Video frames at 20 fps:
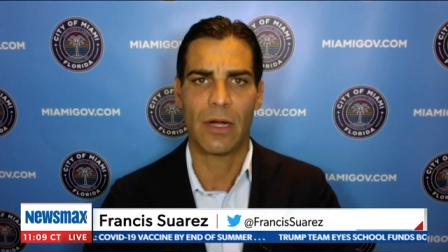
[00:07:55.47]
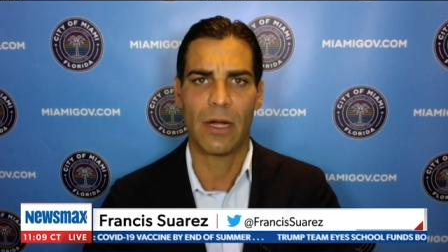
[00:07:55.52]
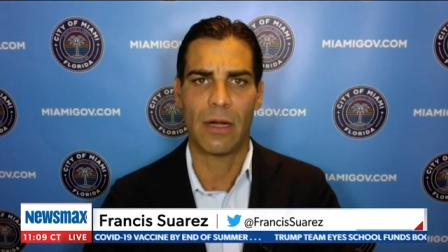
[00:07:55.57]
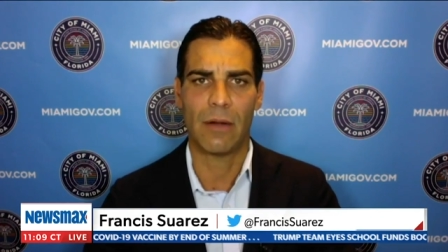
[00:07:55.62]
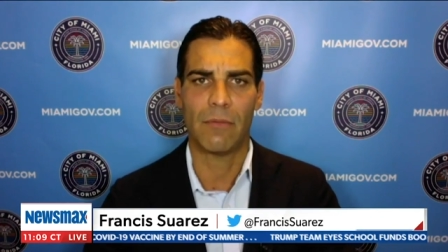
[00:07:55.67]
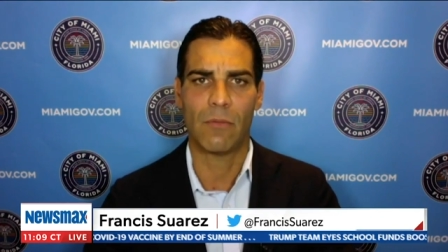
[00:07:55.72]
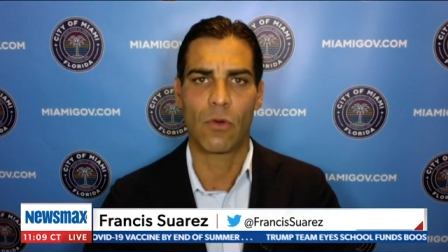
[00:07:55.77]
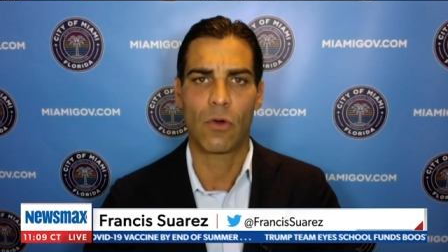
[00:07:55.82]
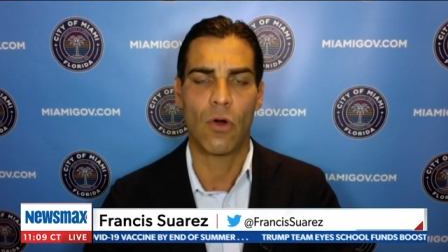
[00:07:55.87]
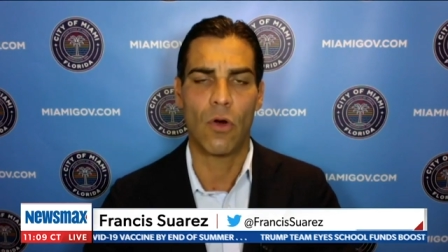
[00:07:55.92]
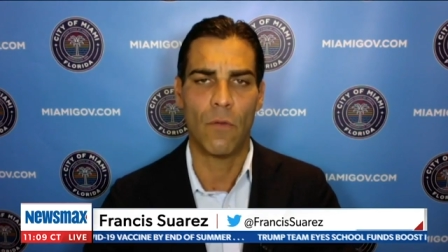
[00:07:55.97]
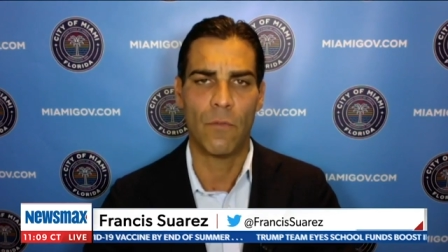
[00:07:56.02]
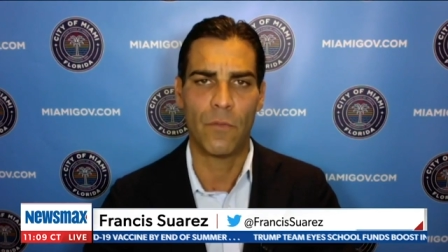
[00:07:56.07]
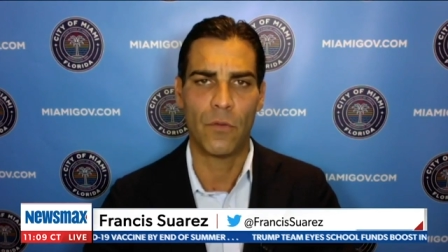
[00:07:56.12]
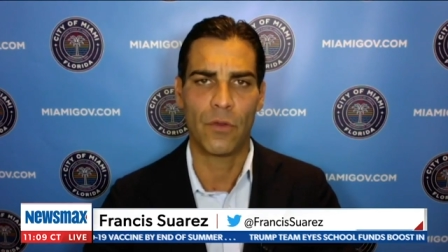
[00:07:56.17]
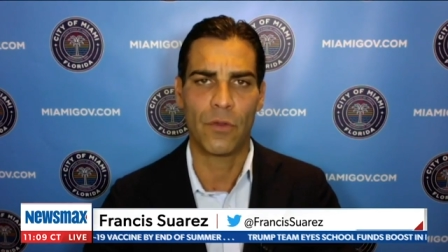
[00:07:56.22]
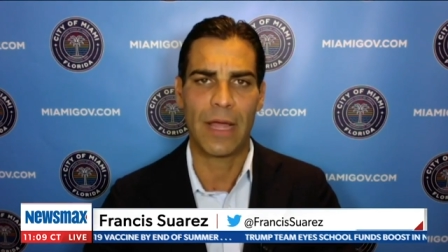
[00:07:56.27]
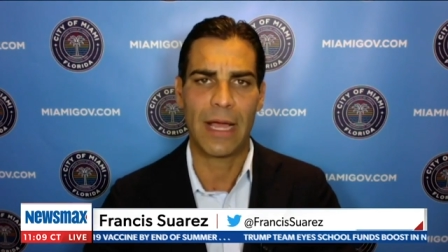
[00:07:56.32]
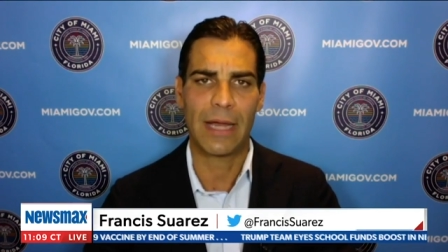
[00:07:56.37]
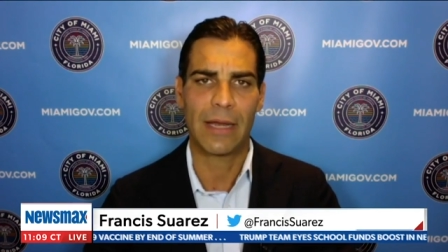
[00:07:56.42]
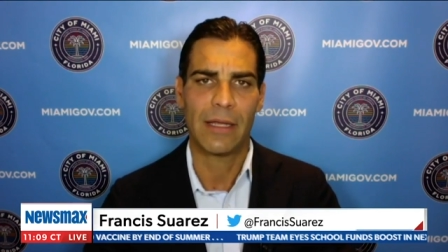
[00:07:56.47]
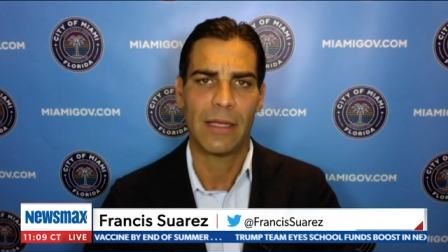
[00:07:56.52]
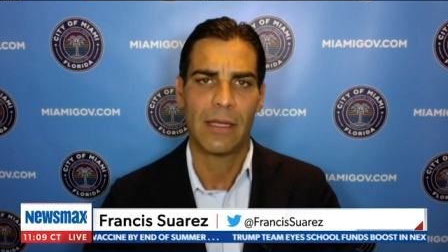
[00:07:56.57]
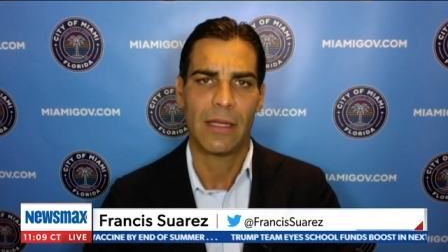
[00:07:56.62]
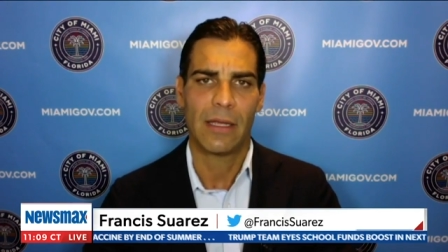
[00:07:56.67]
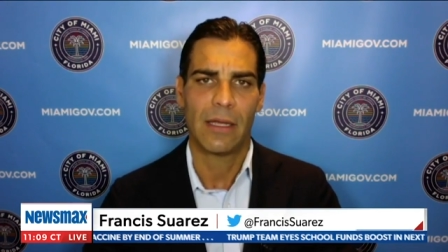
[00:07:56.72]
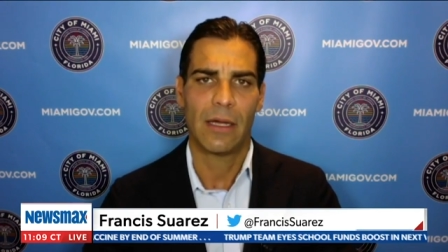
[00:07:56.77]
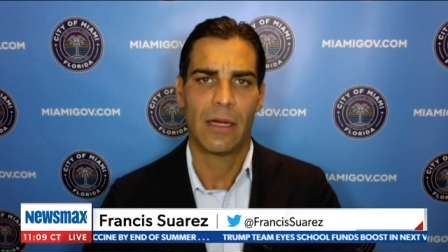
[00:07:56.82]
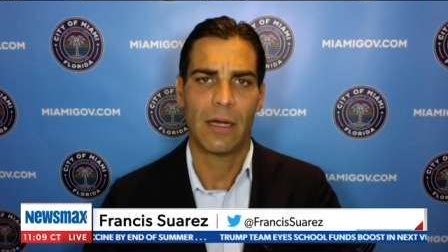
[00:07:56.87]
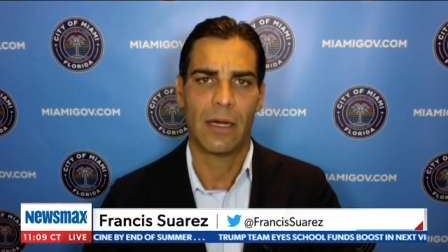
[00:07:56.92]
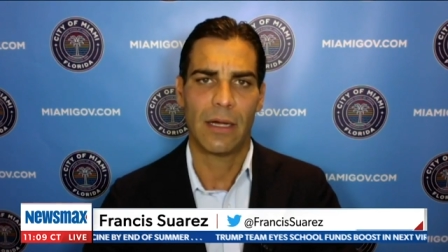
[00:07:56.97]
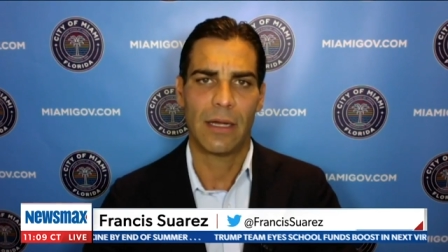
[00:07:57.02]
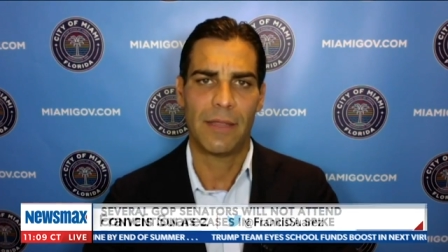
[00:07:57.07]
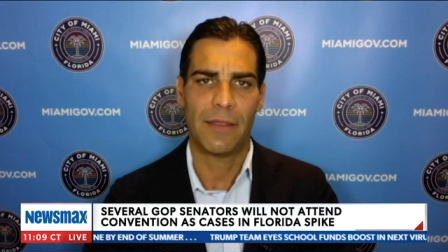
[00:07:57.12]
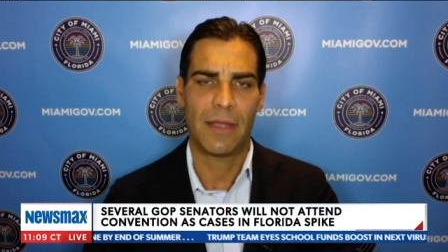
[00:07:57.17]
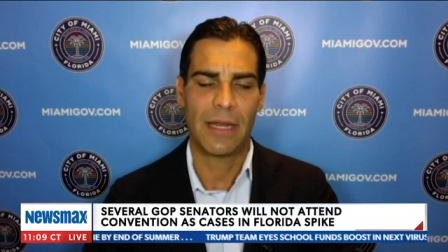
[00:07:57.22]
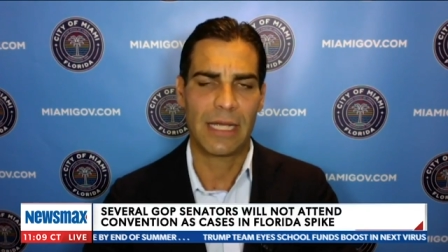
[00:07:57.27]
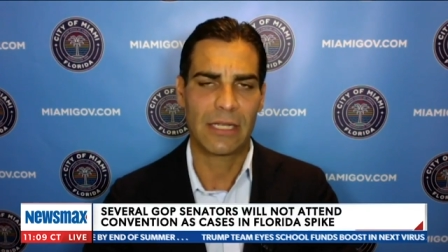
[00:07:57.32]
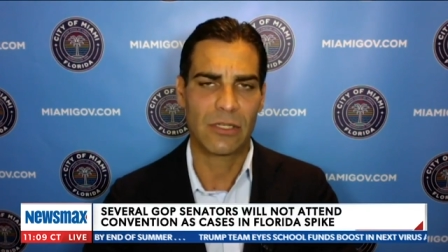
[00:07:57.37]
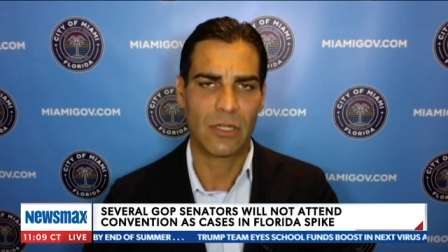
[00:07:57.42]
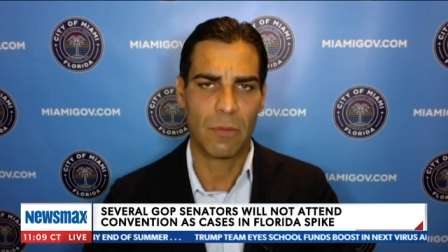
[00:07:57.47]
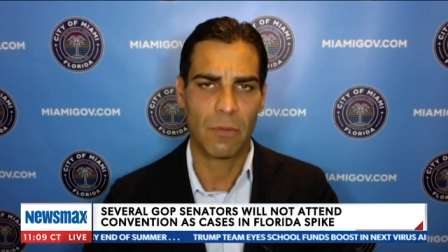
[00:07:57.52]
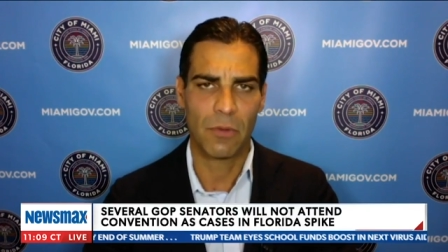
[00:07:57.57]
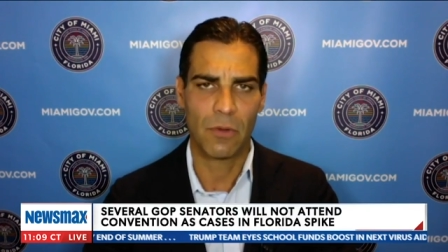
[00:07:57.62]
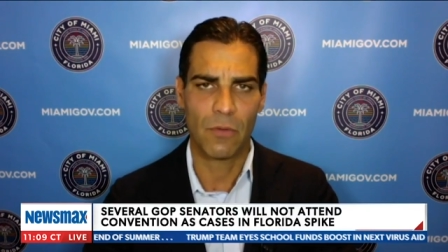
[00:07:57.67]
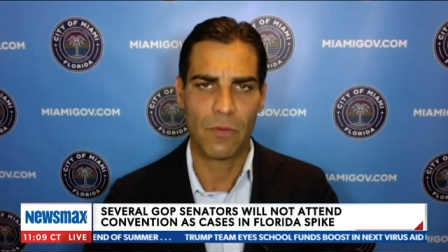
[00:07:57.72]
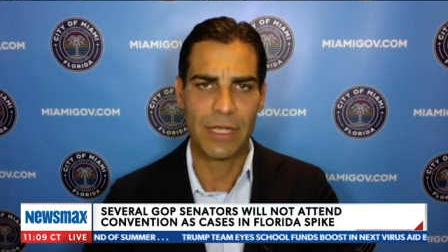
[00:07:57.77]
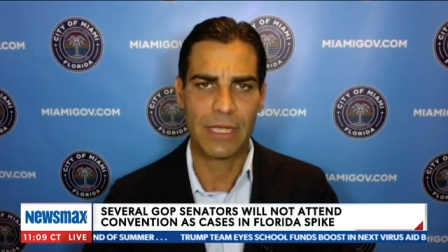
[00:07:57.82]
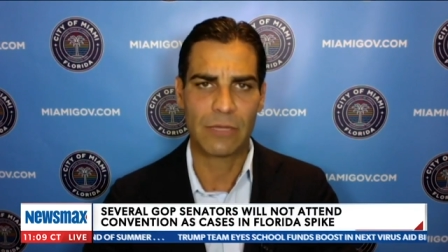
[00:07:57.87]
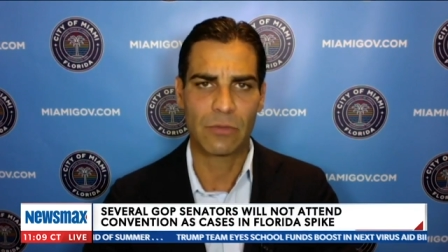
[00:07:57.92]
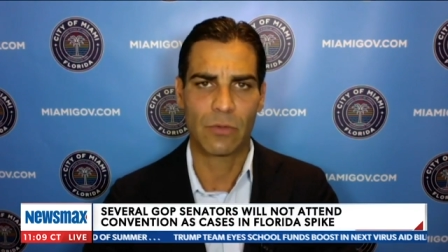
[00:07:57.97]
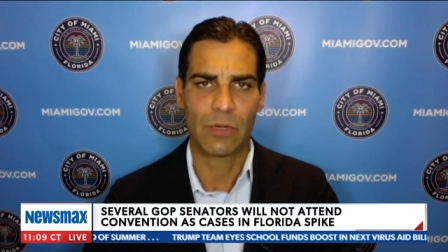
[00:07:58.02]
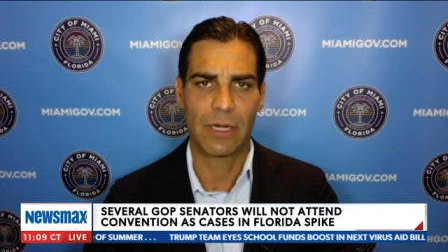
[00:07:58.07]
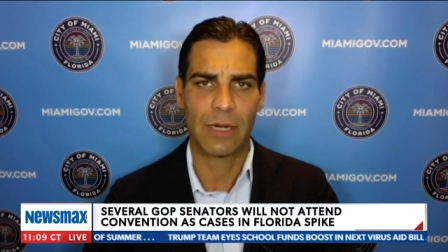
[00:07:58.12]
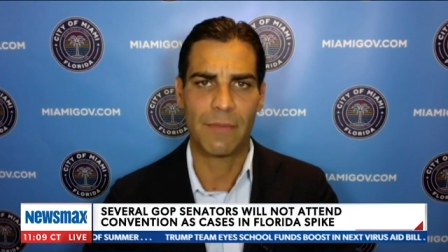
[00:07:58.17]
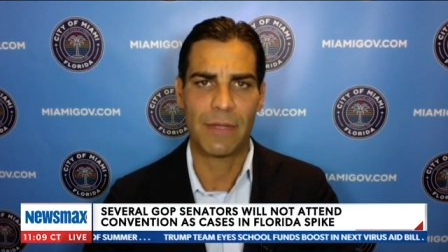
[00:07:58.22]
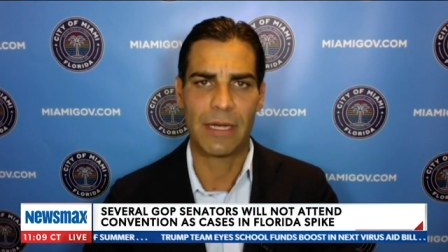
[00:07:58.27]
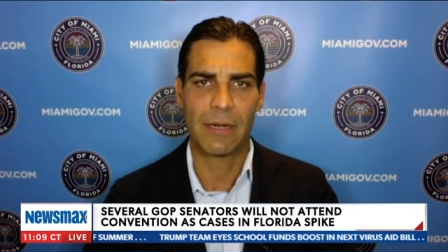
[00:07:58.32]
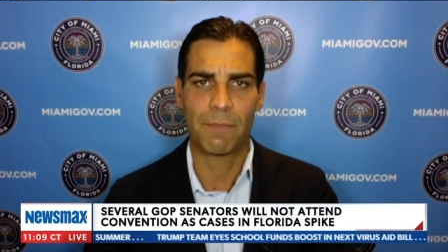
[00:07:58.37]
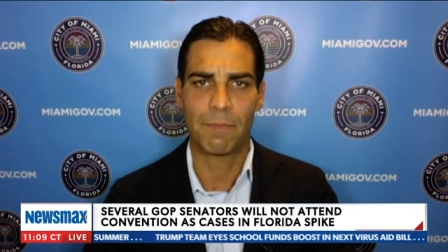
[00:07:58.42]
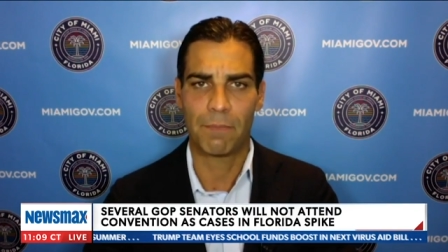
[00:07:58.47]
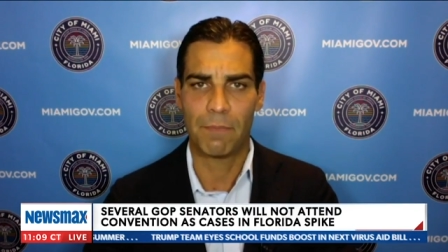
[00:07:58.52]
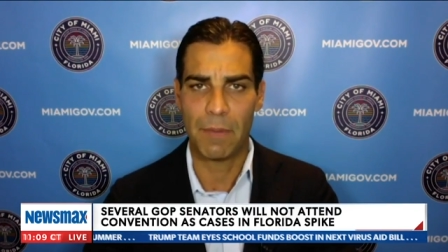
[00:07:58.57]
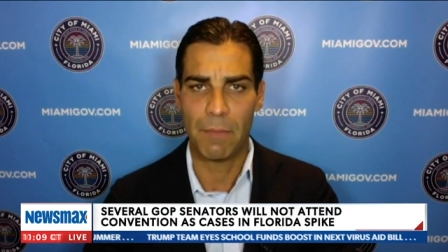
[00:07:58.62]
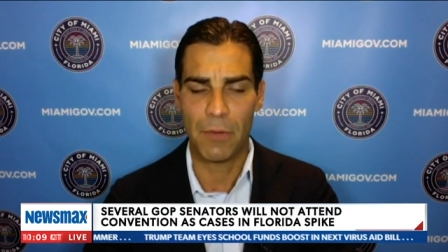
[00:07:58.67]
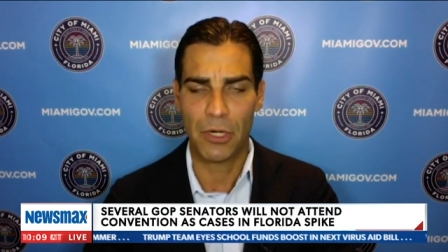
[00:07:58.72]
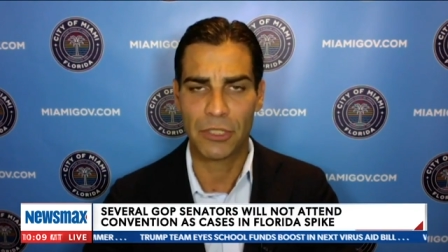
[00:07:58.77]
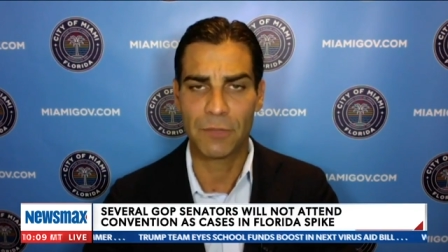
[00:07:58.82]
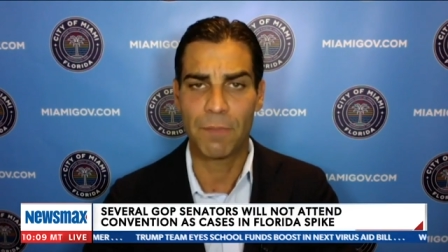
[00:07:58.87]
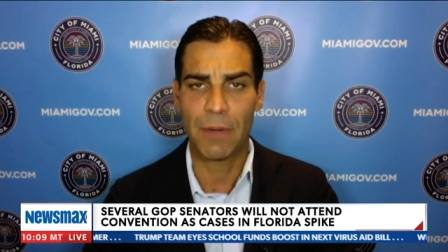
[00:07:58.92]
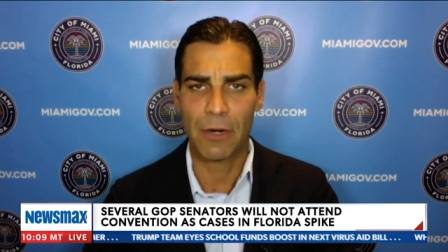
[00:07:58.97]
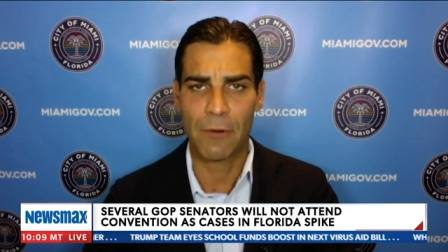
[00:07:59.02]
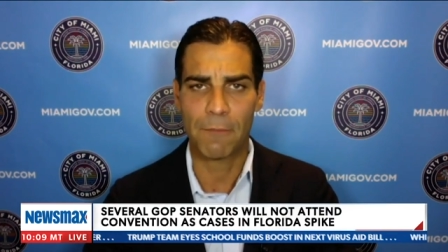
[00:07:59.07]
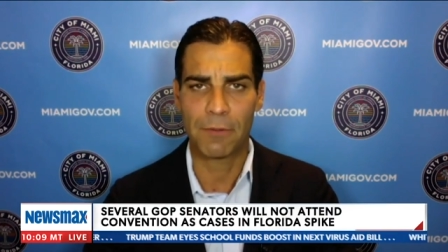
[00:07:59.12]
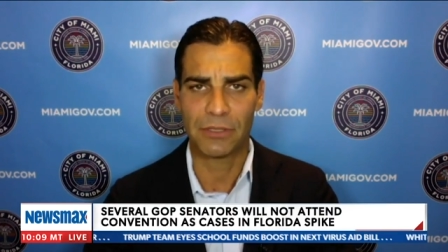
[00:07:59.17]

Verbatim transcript: Um, we're hopeful that uh, in the next couple of weeks, we're going to be in a, a much better